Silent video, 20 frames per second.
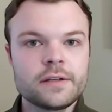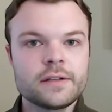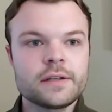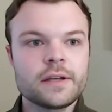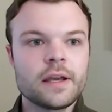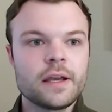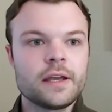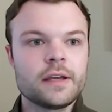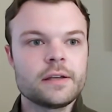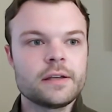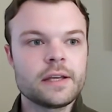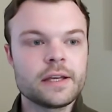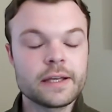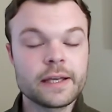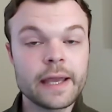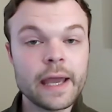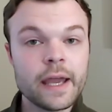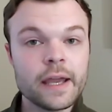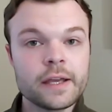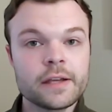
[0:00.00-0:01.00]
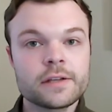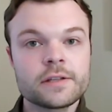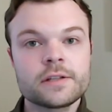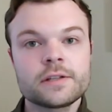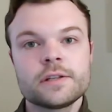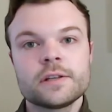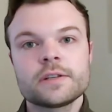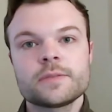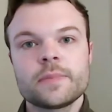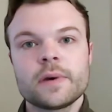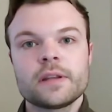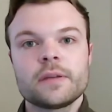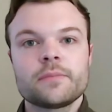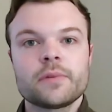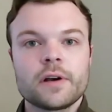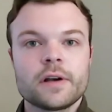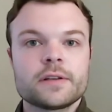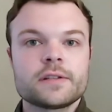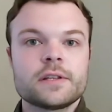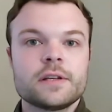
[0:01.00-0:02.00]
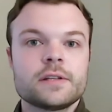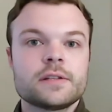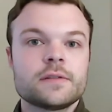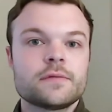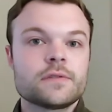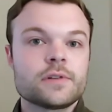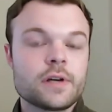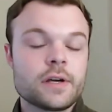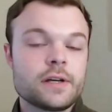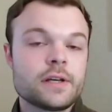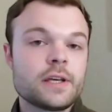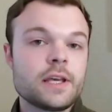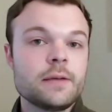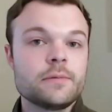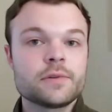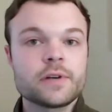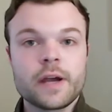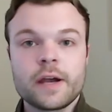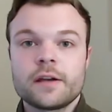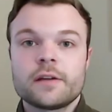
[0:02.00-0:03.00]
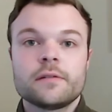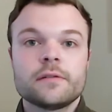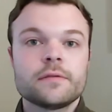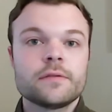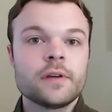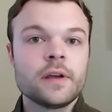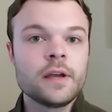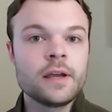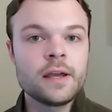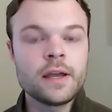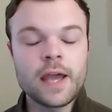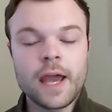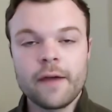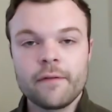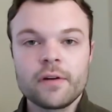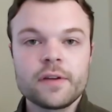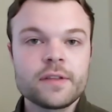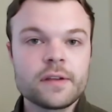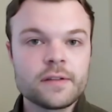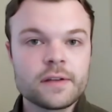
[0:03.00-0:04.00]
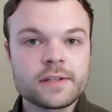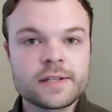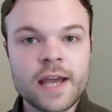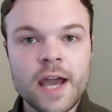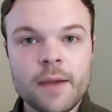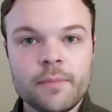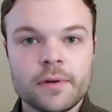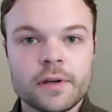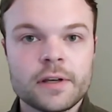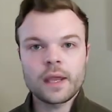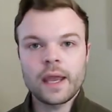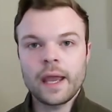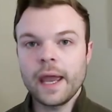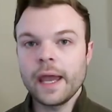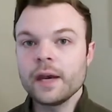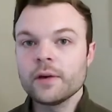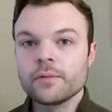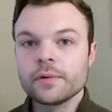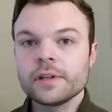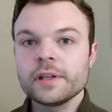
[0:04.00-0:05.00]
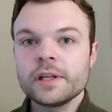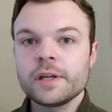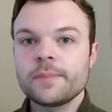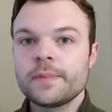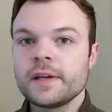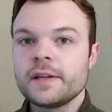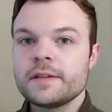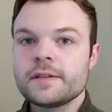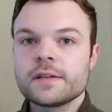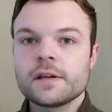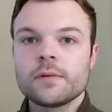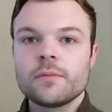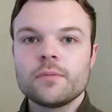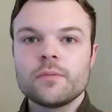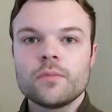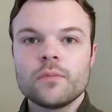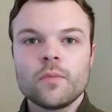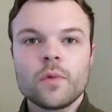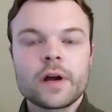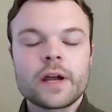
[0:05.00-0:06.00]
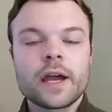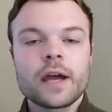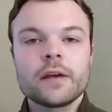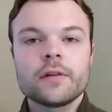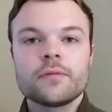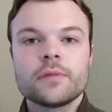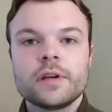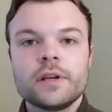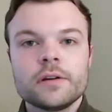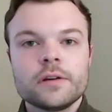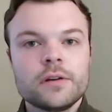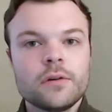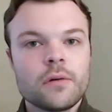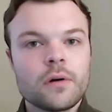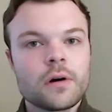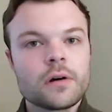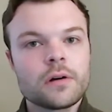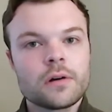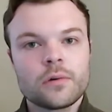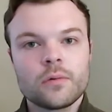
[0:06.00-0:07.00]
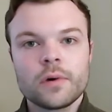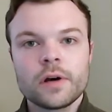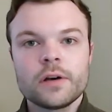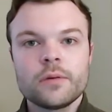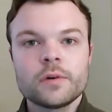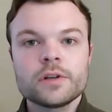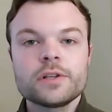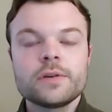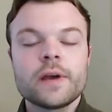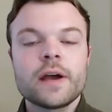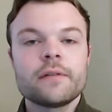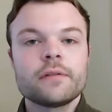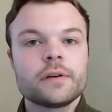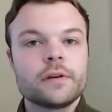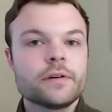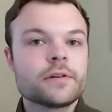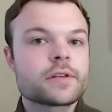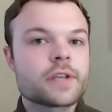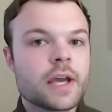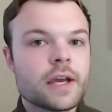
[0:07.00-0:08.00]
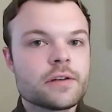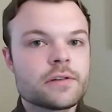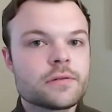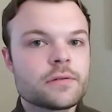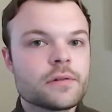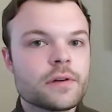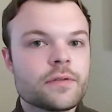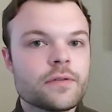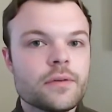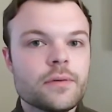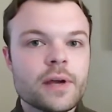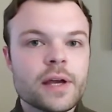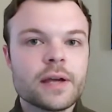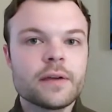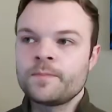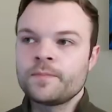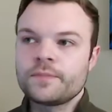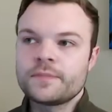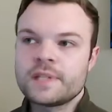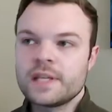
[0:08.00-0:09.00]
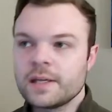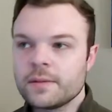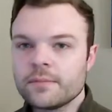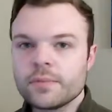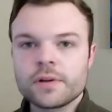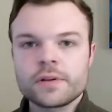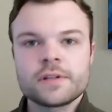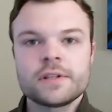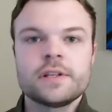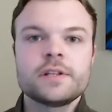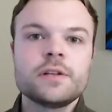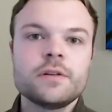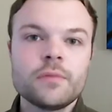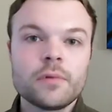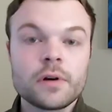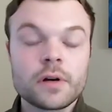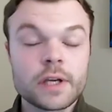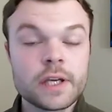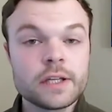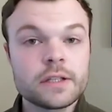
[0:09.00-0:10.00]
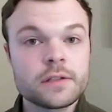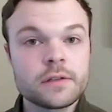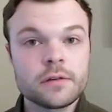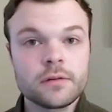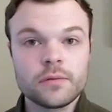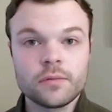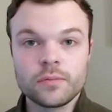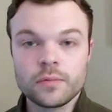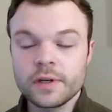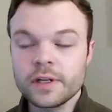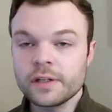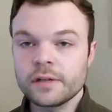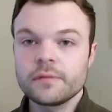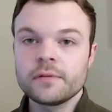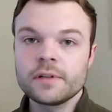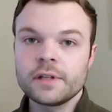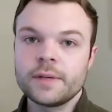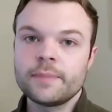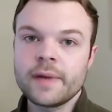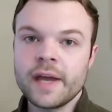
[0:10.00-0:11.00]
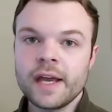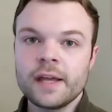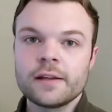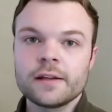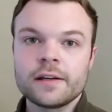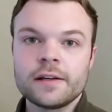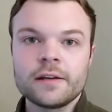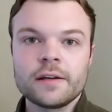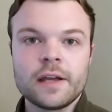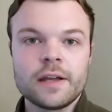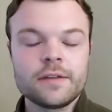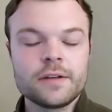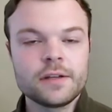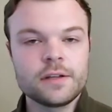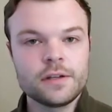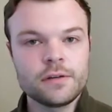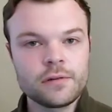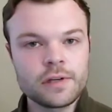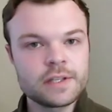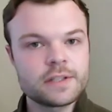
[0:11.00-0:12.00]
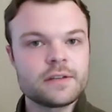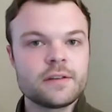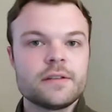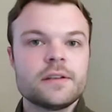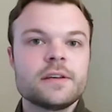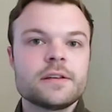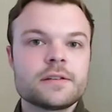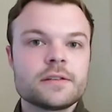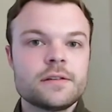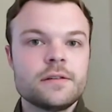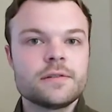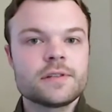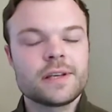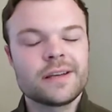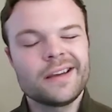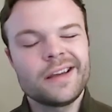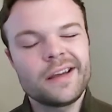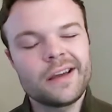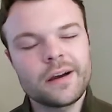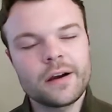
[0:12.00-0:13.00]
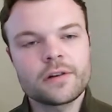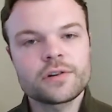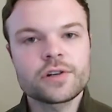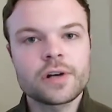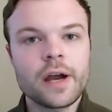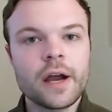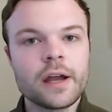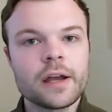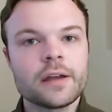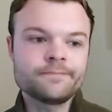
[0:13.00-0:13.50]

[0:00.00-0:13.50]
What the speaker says: and engaged just by the process of trying to keep track of everything that's happening. And it really depends on what kind of reader you are or what you have on your schedule. If you have 10 books that you want to get to really, really badly, and then you get to this and you say, yeah, I'll try it,